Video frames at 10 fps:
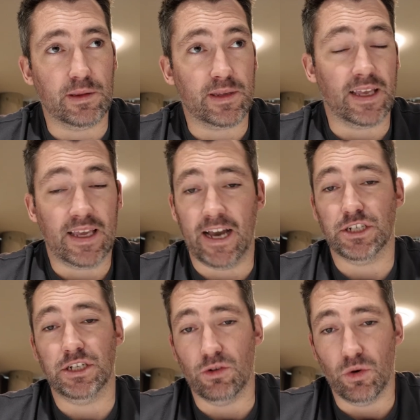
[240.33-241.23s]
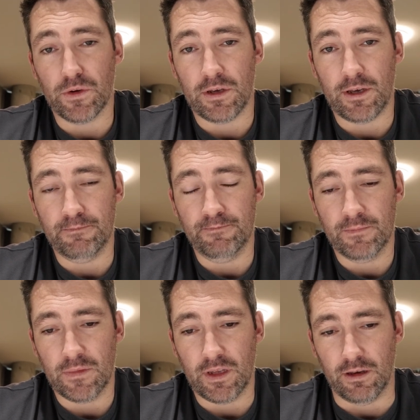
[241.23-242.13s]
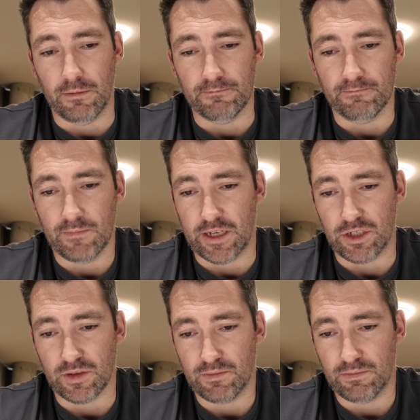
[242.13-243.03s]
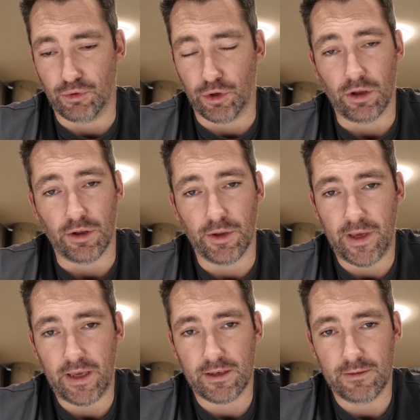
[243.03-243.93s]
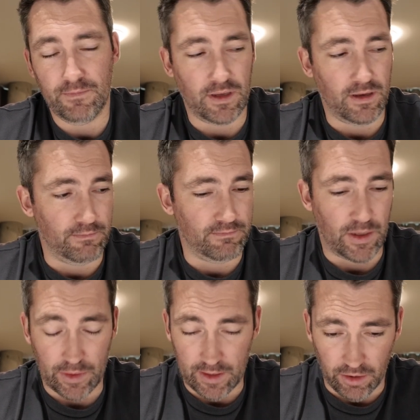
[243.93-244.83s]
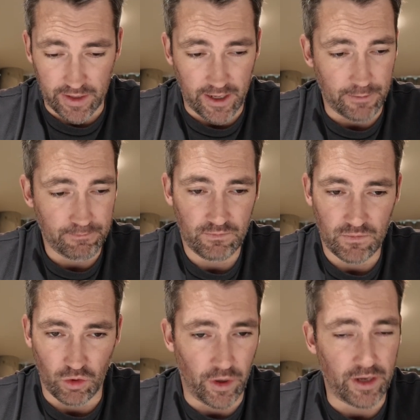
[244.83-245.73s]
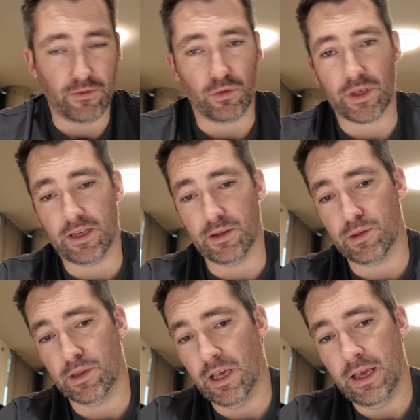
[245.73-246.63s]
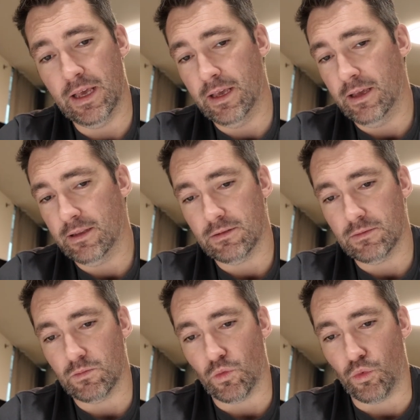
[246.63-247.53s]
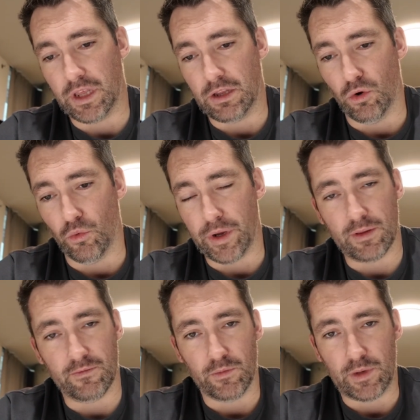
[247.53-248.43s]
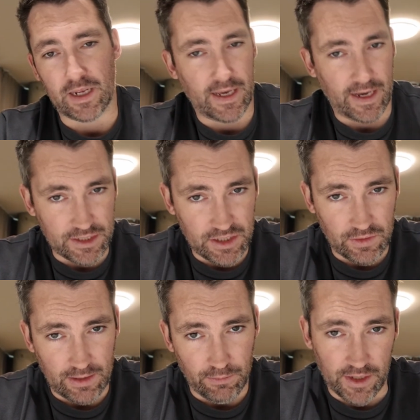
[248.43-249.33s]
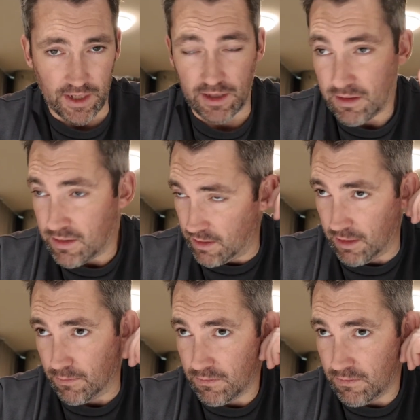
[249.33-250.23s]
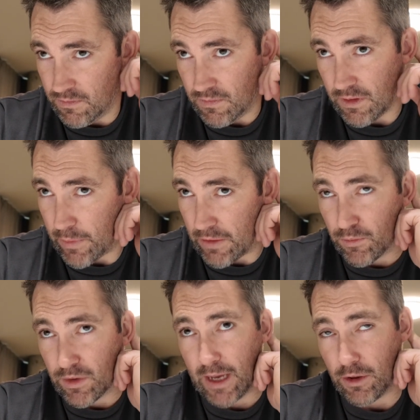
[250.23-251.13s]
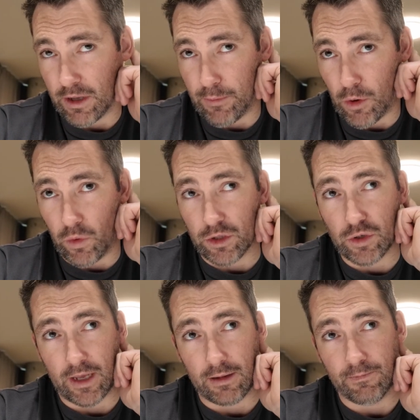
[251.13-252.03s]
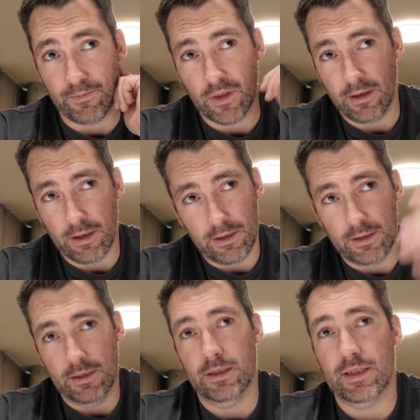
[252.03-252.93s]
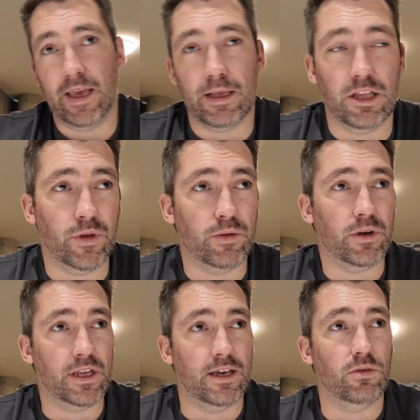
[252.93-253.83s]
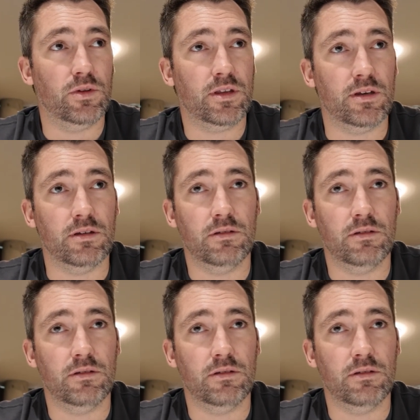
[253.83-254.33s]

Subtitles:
instead of cashing out overtime, I just put it all in the bank. I'm a single guy, no wife, no kids. Really, no reason for me to cash out that money. I mean, from time to time, I will try and take a little bit of money out,